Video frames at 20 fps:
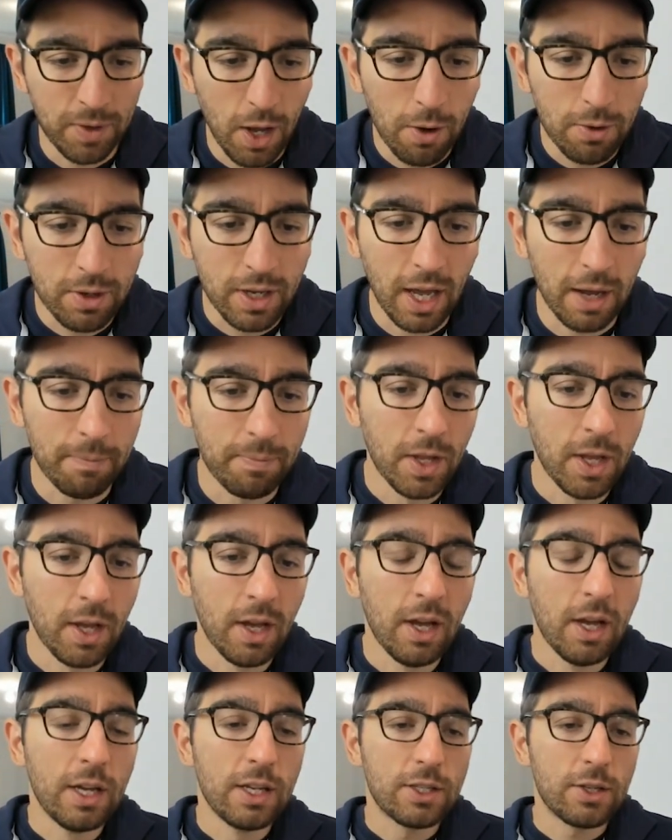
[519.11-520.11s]
Okay,
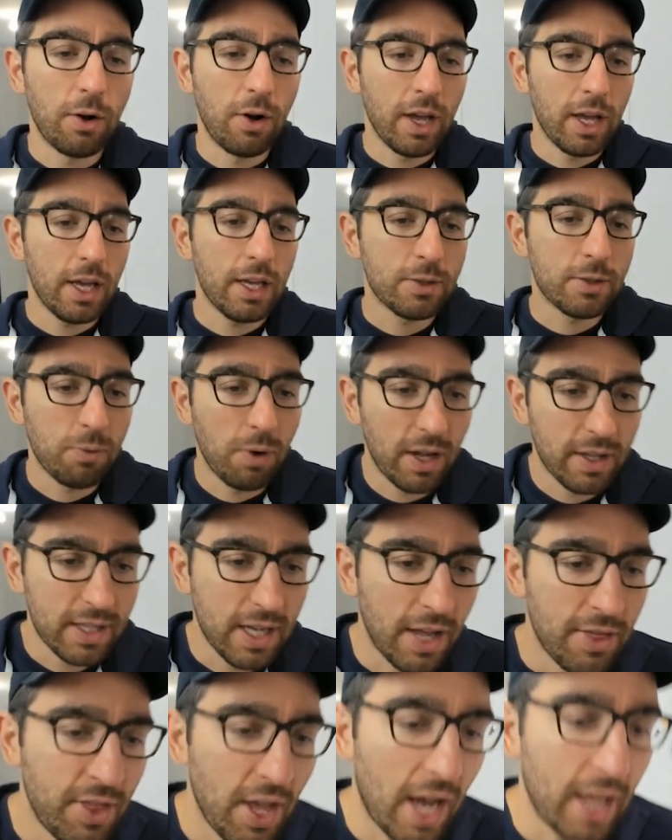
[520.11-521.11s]
so here's what
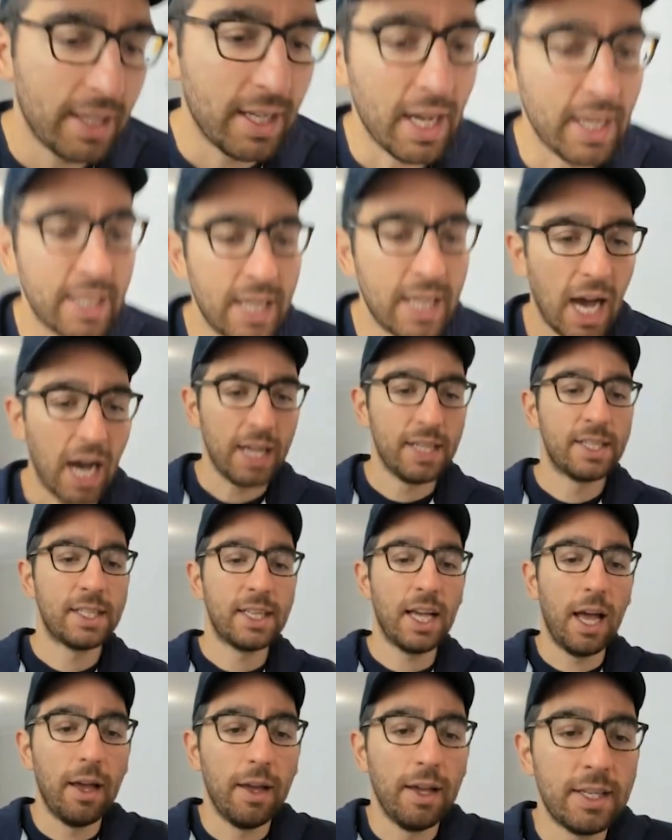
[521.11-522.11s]
that guy
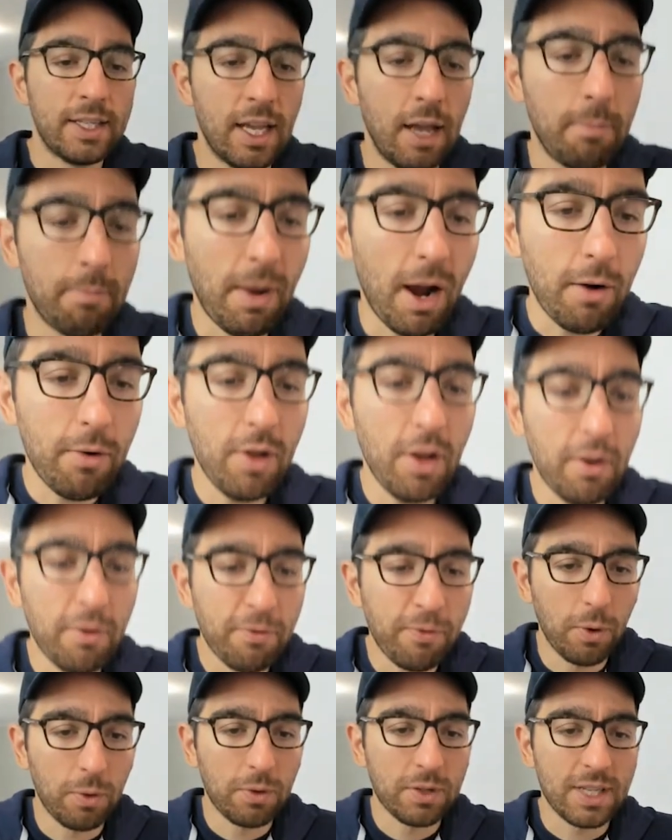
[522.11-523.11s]
say. He said Maruia
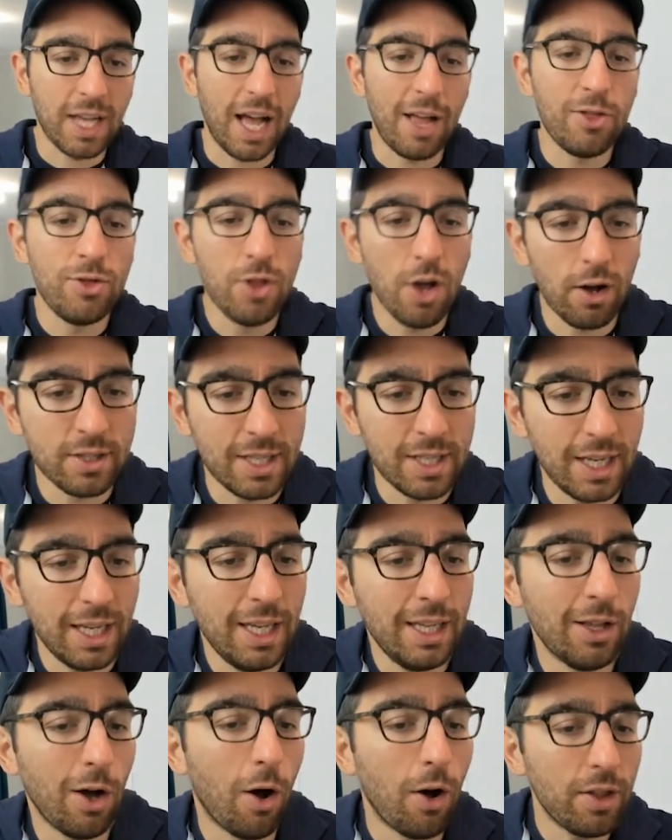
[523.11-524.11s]
Falls are not
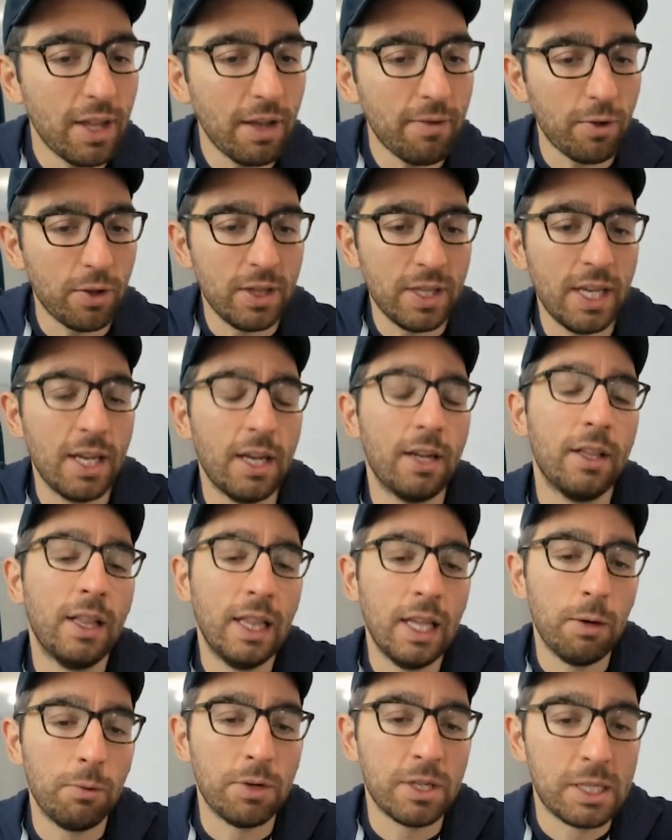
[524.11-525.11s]
in or never near
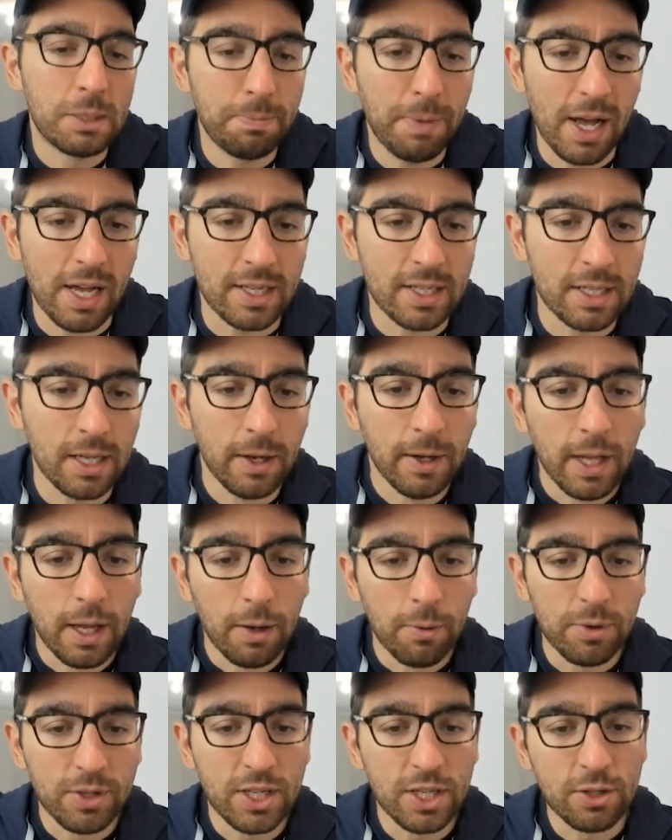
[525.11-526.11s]
Lewis Pass,
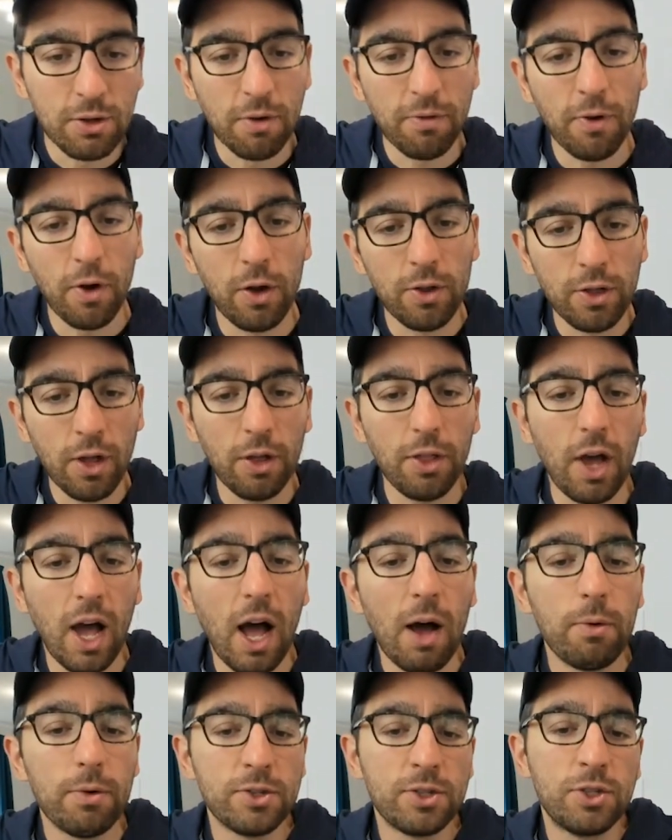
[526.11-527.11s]
which is over another
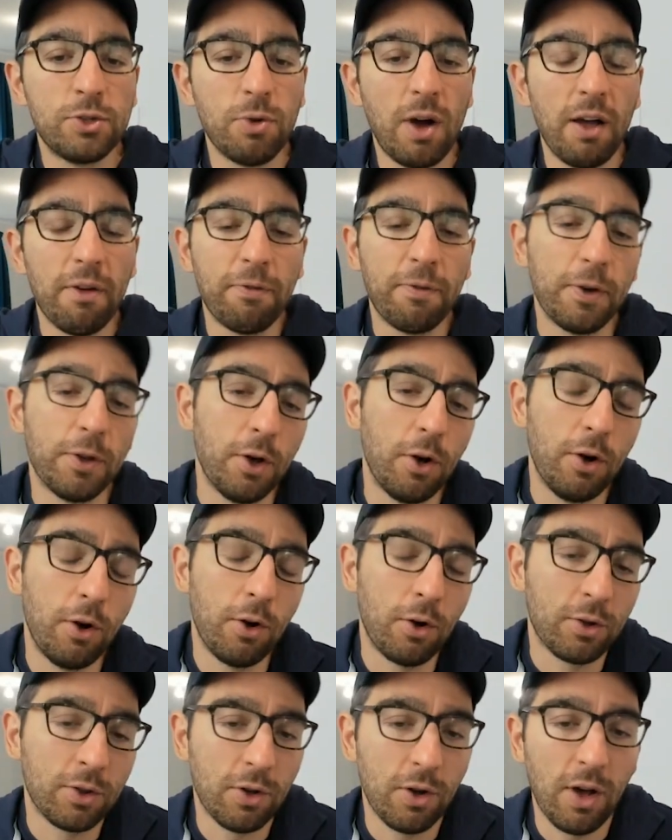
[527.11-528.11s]
hour's drive further
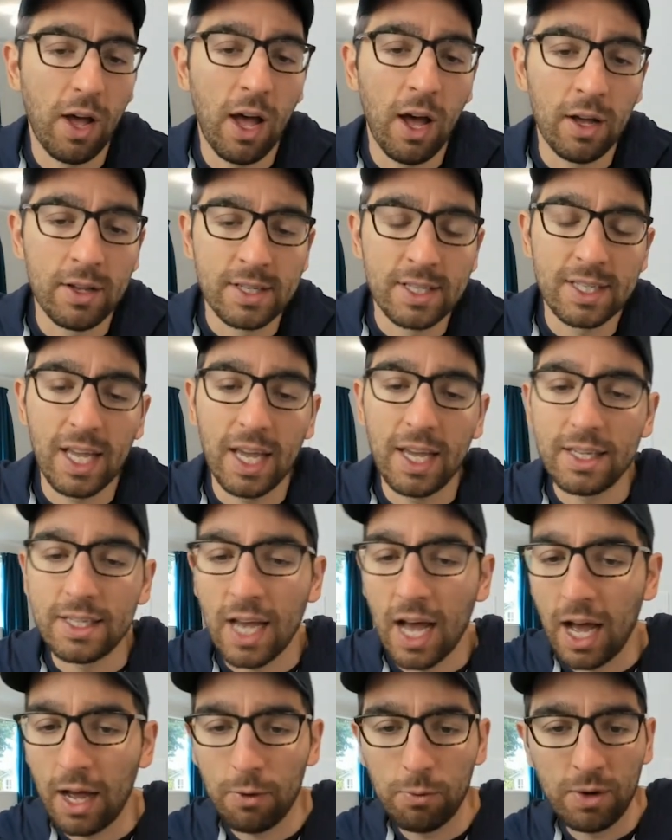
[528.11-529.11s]
along the State
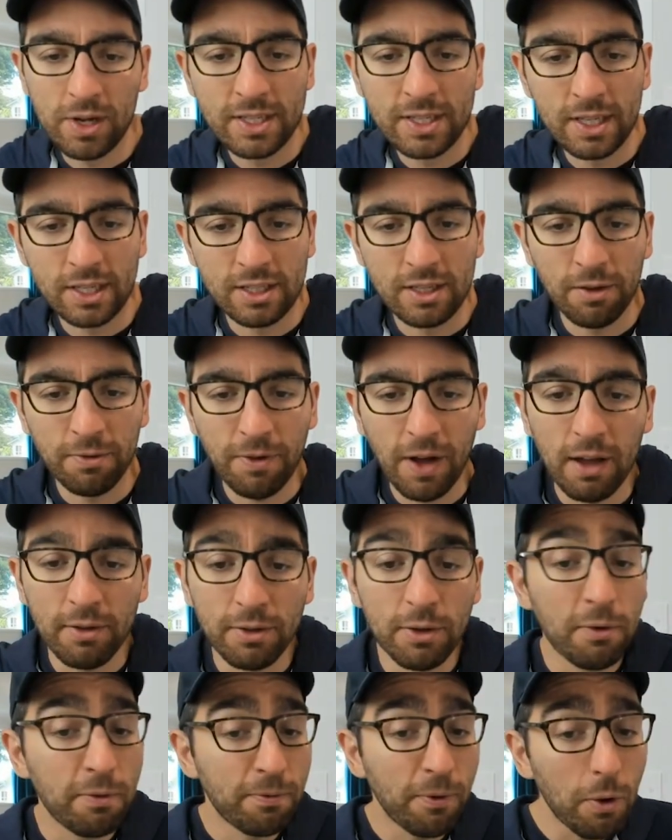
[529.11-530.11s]
Highway
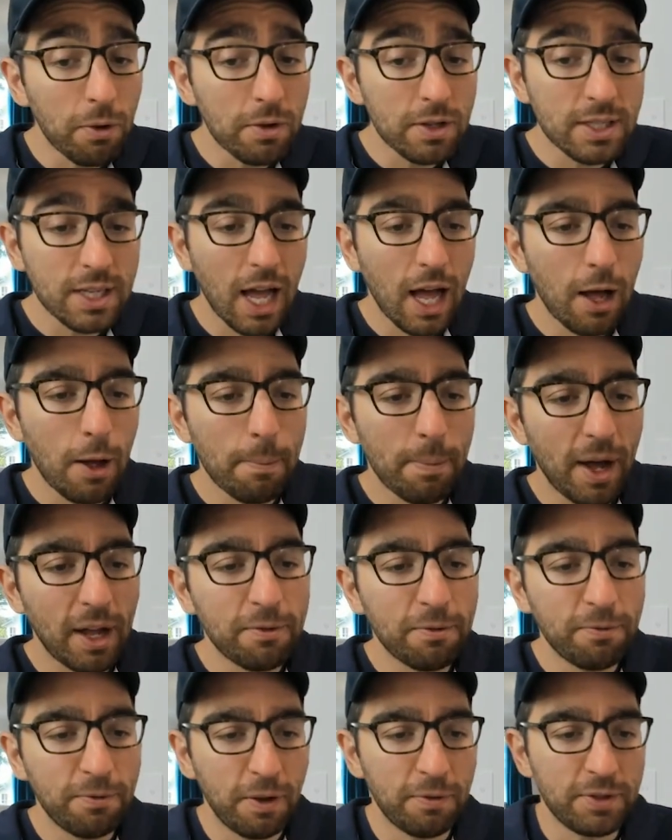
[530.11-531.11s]
65. The falls are
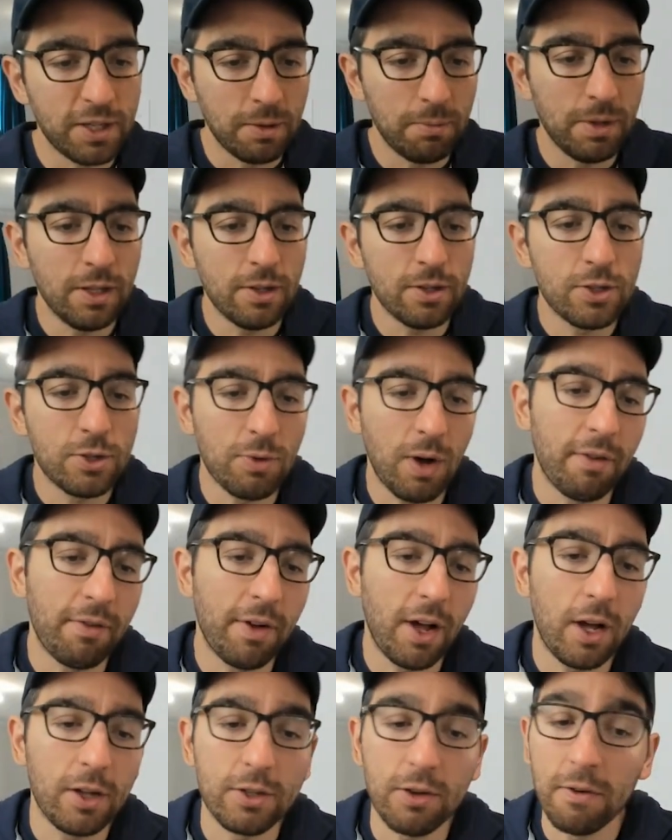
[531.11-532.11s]
about 15 minutes
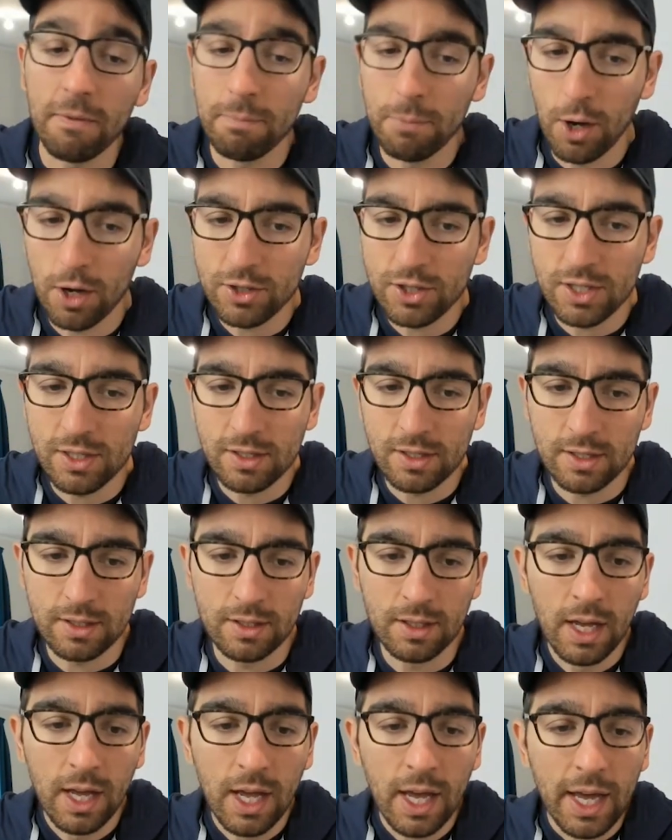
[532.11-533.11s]
drive out of
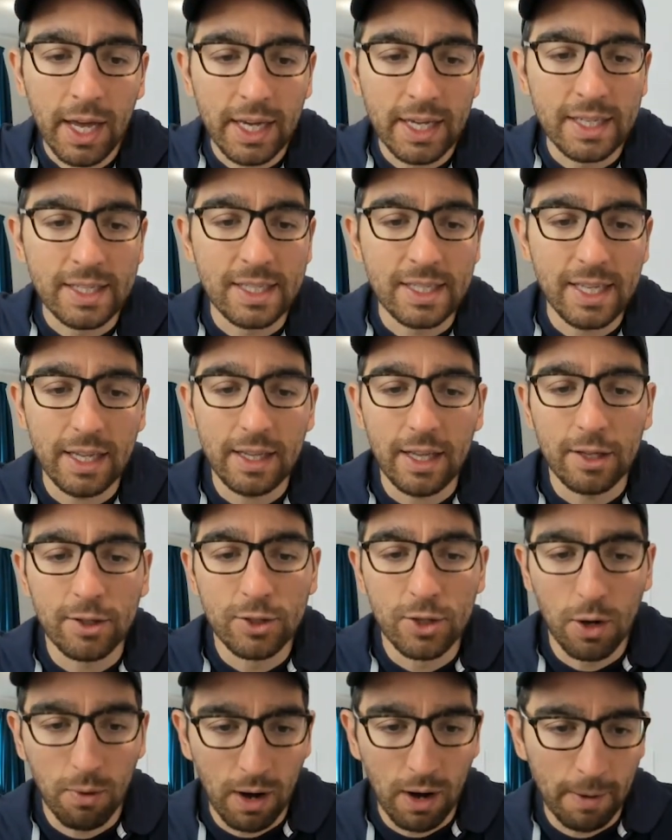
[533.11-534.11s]
Murchison in
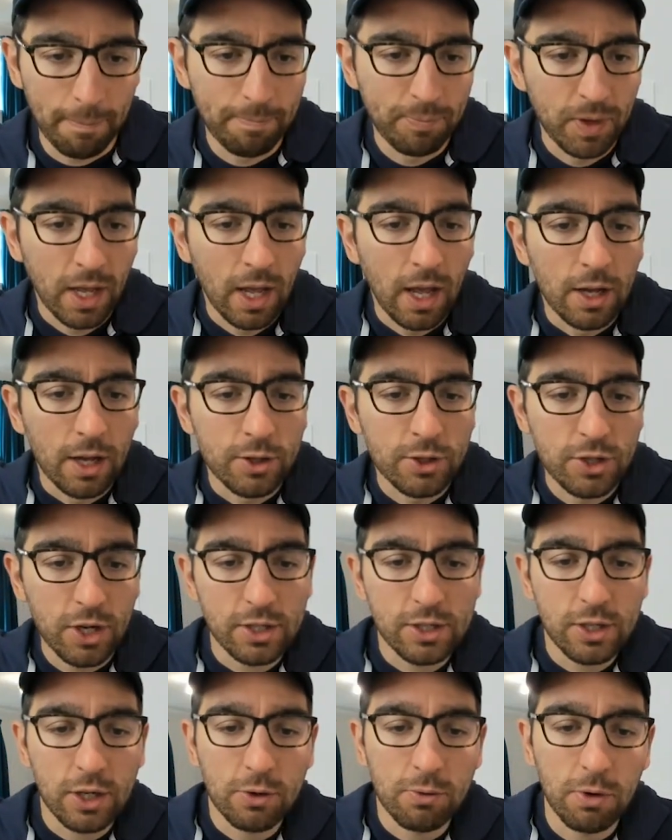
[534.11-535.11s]
Shenandoah,
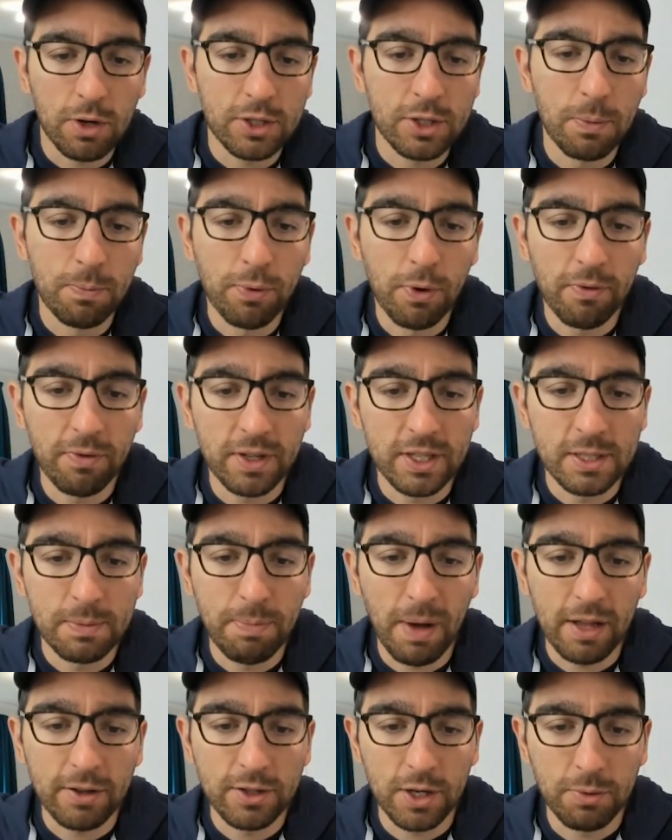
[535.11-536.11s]
just across the province
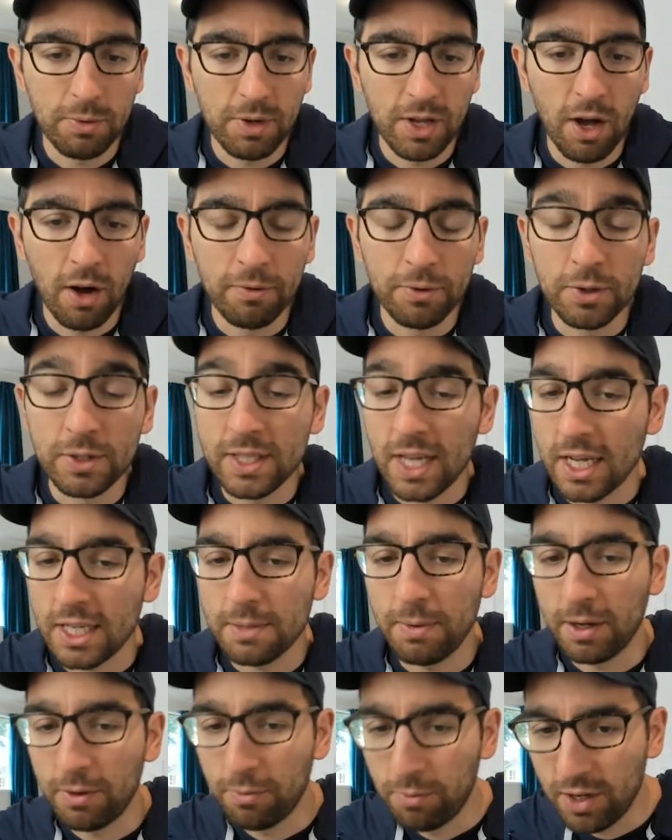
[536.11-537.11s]
boundary of the
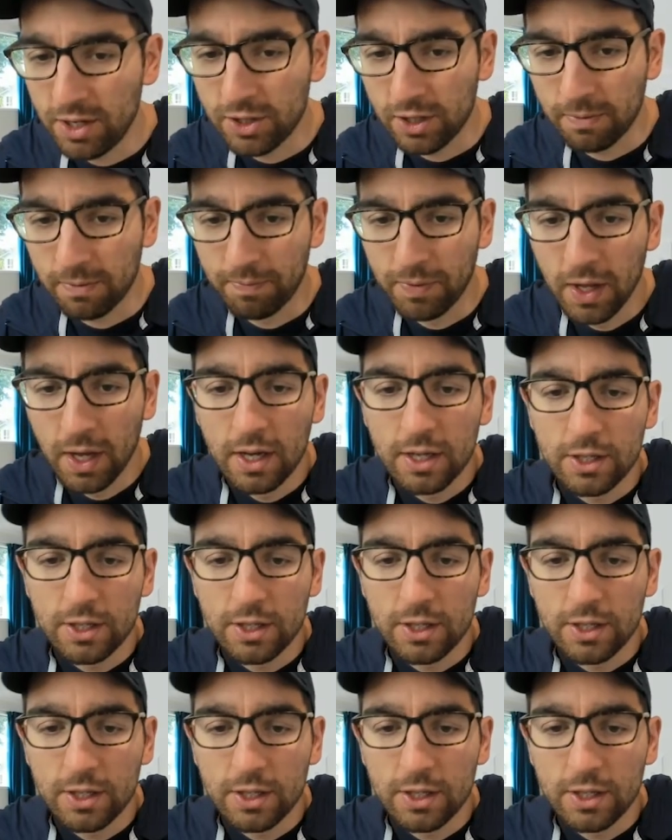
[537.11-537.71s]
Tasman region.